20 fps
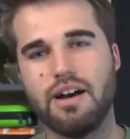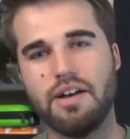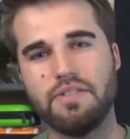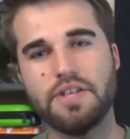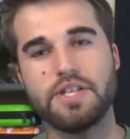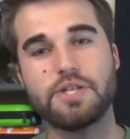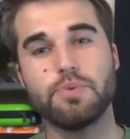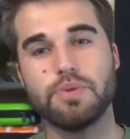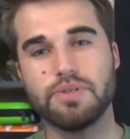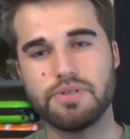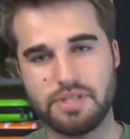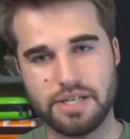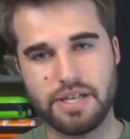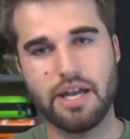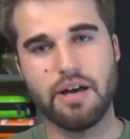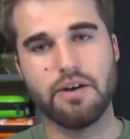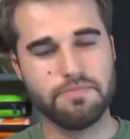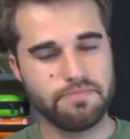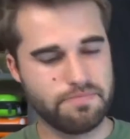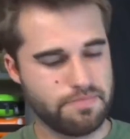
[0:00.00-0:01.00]
This will stick
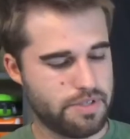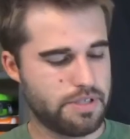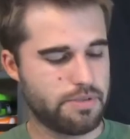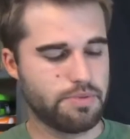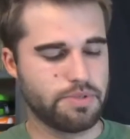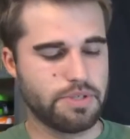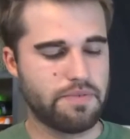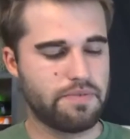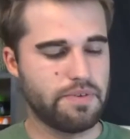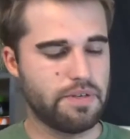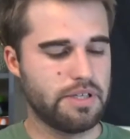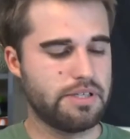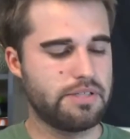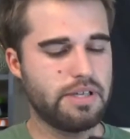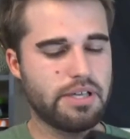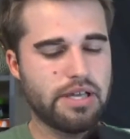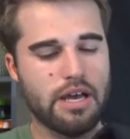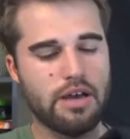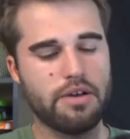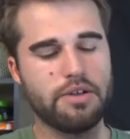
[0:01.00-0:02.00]
out. This will definitely
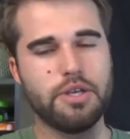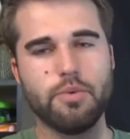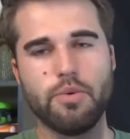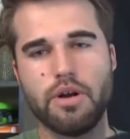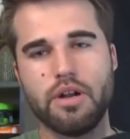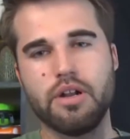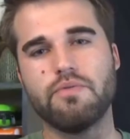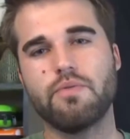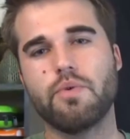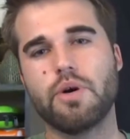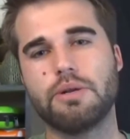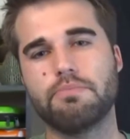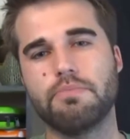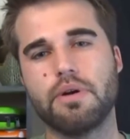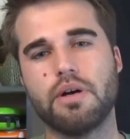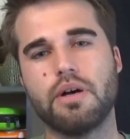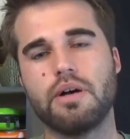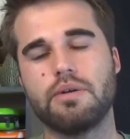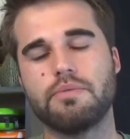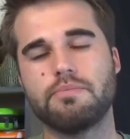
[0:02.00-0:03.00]
stick out. You want to avoid
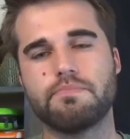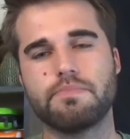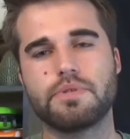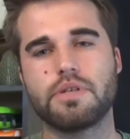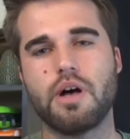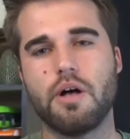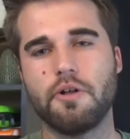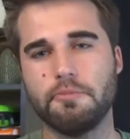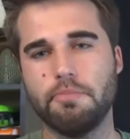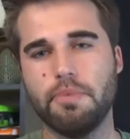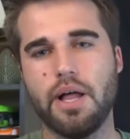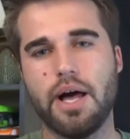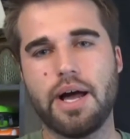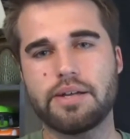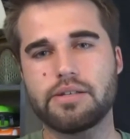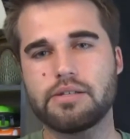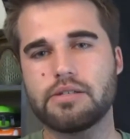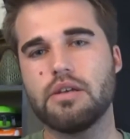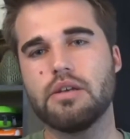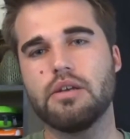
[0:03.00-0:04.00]
solid
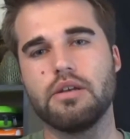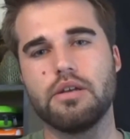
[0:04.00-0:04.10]
blacks.